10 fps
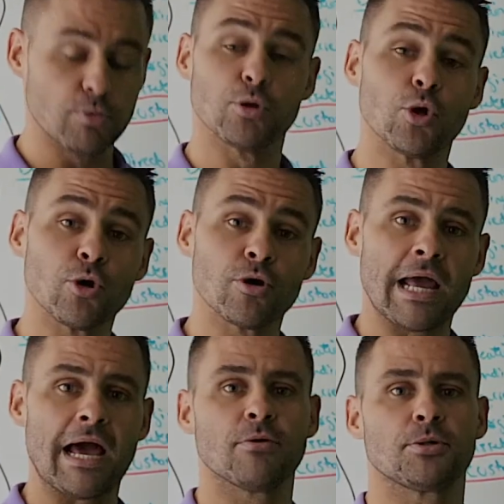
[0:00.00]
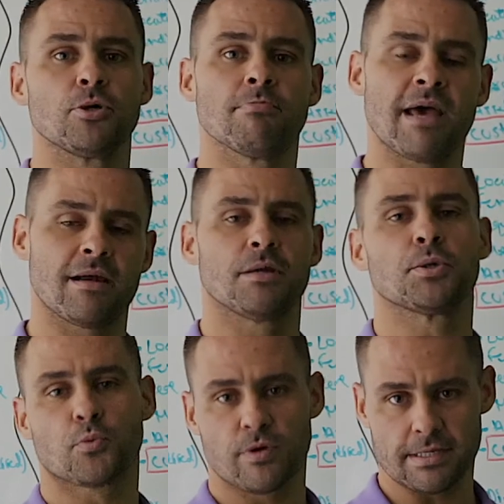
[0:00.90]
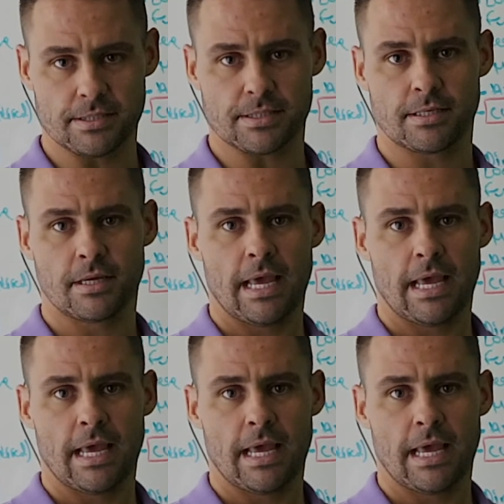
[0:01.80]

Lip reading: learn how to manage risk.